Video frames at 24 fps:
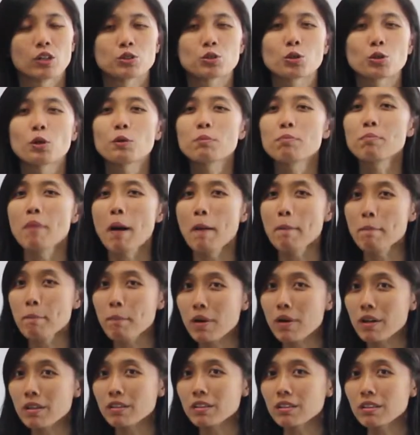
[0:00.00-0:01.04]
Don't
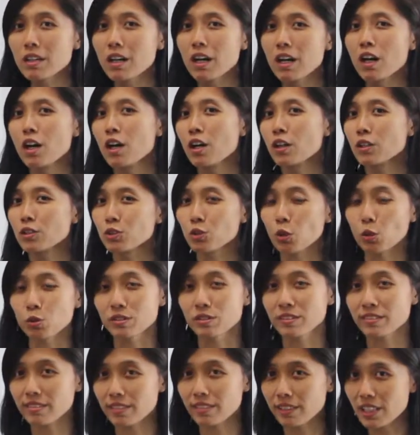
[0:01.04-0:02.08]
mumble, don't
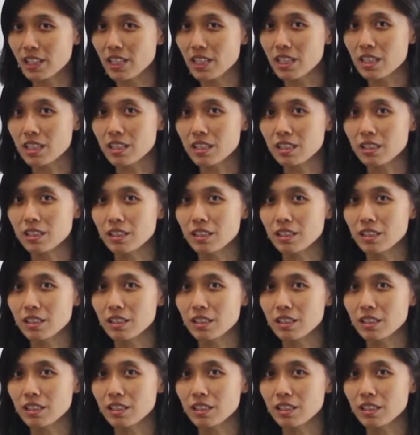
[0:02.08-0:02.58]
slur,